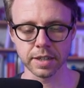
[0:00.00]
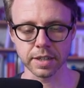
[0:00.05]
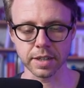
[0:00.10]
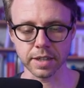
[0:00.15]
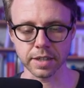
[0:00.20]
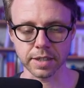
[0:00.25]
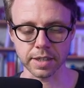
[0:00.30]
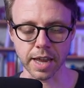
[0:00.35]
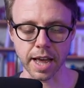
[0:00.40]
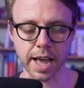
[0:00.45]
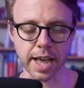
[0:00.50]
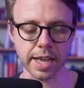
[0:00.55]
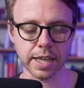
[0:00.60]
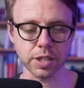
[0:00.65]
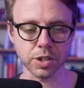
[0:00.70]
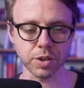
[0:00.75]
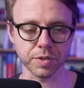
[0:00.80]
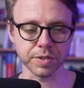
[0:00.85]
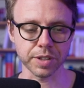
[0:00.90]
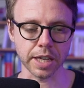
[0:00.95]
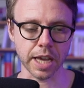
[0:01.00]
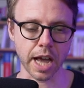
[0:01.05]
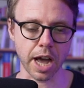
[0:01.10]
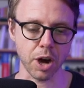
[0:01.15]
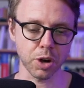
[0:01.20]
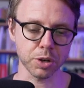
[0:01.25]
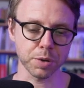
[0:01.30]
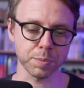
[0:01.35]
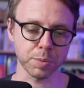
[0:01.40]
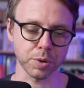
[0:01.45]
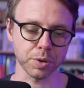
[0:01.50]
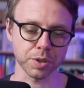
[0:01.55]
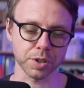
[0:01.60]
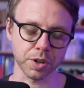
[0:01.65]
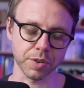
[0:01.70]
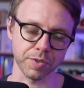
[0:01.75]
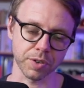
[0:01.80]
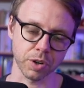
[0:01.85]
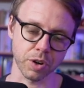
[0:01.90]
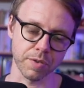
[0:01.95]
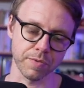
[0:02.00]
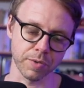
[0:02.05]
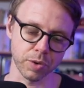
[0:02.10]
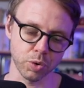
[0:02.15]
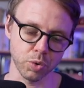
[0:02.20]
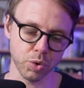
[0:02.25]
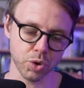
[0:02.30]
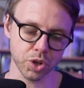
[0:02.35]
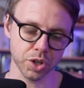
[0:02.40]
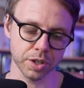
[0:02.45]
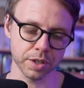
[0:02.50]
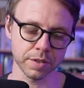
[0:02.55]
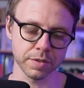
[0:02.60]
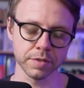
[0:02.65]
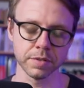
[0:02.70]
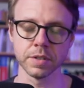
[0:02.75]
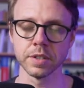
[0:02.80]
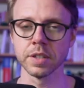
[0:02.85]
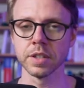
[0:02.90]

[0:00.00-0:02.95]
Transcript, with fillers: the size of the output of a convolution,